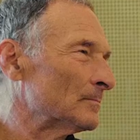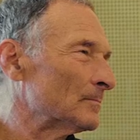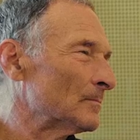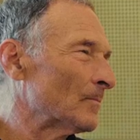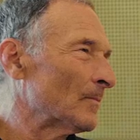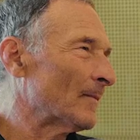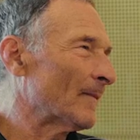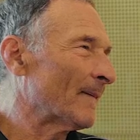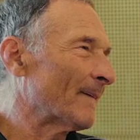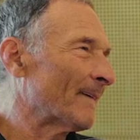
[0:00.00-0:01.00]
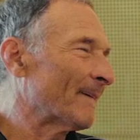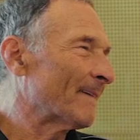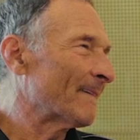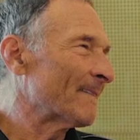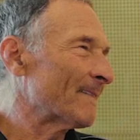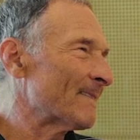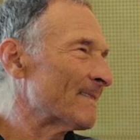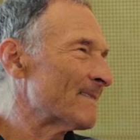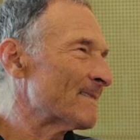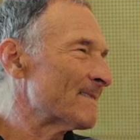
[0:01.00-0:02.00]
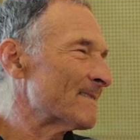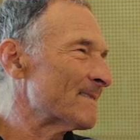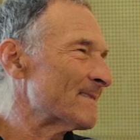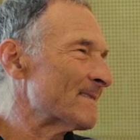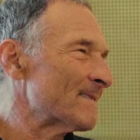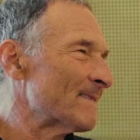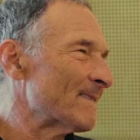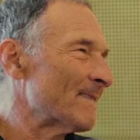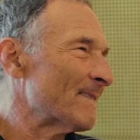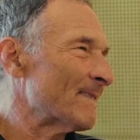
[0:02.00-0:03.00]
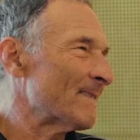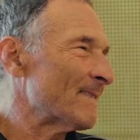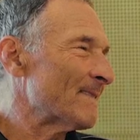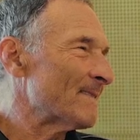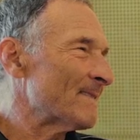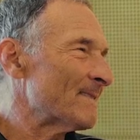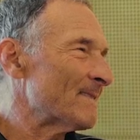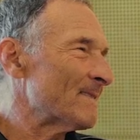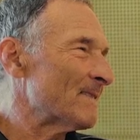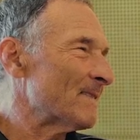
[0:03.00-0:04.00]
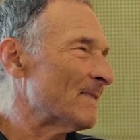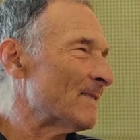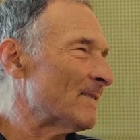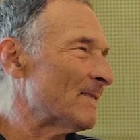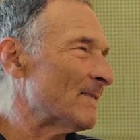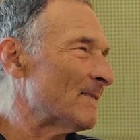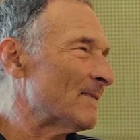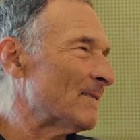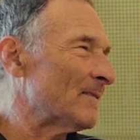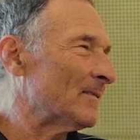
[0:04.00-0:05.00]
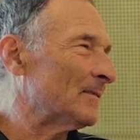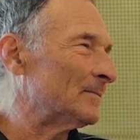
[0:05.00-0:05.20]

This person isn't speaking.